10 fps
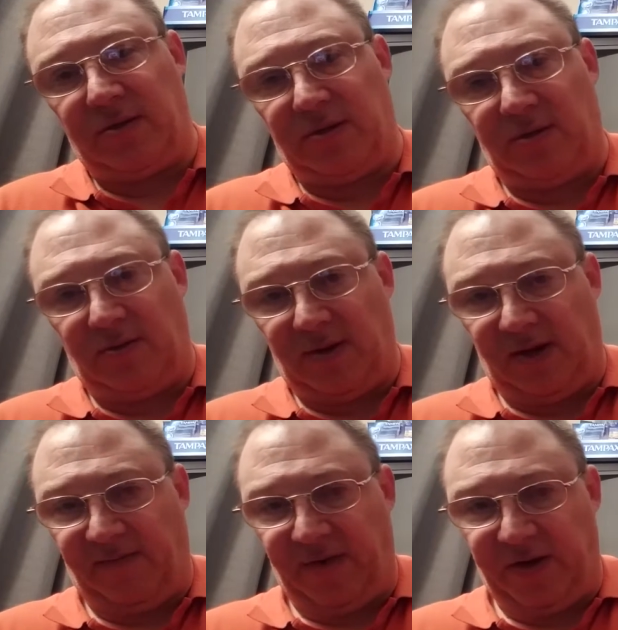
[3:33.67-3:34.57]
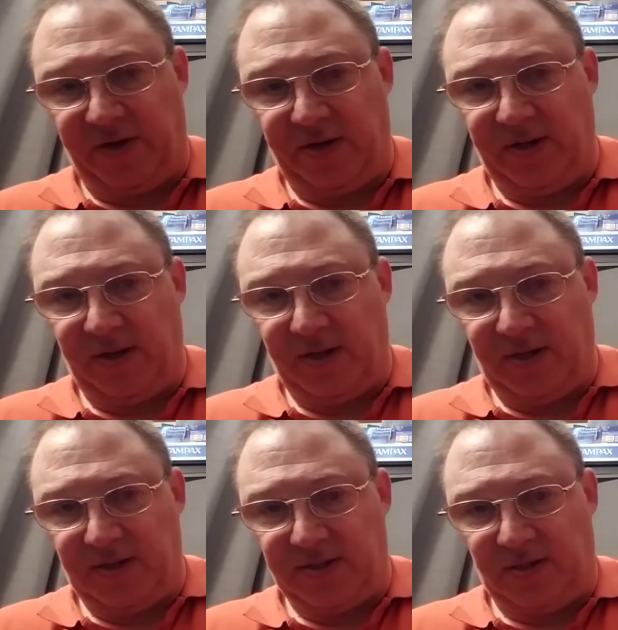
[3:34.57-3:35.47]
so I figure.
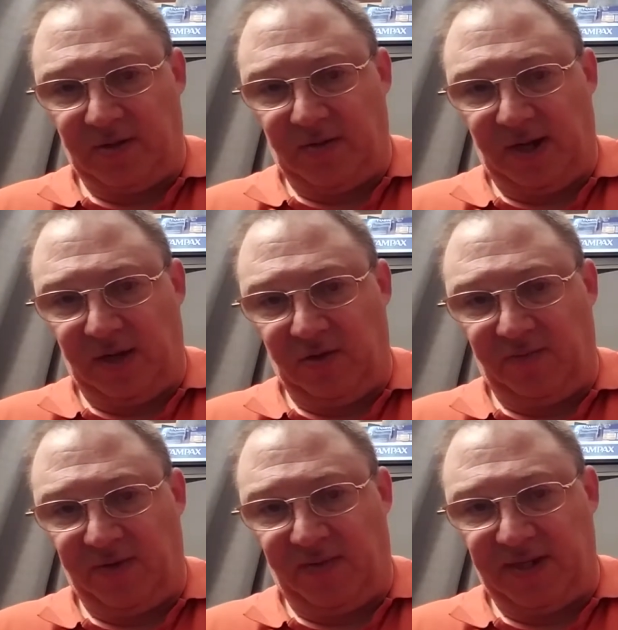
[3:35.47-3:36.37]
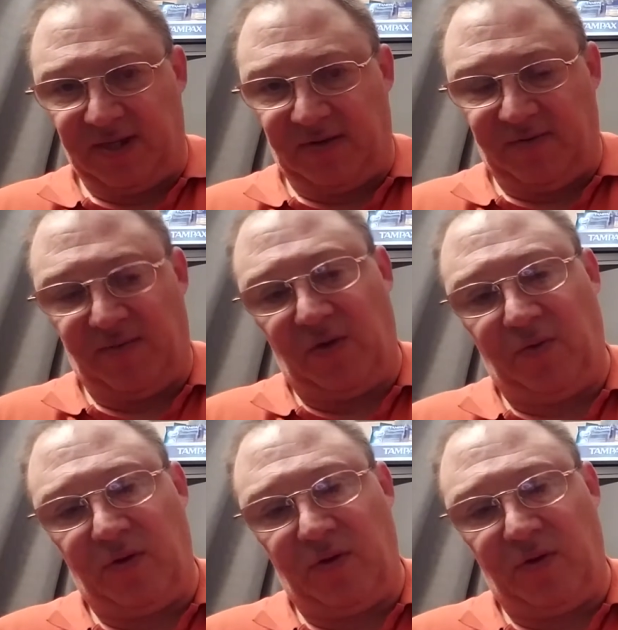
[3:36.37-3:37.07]
So I lubed it myself with my own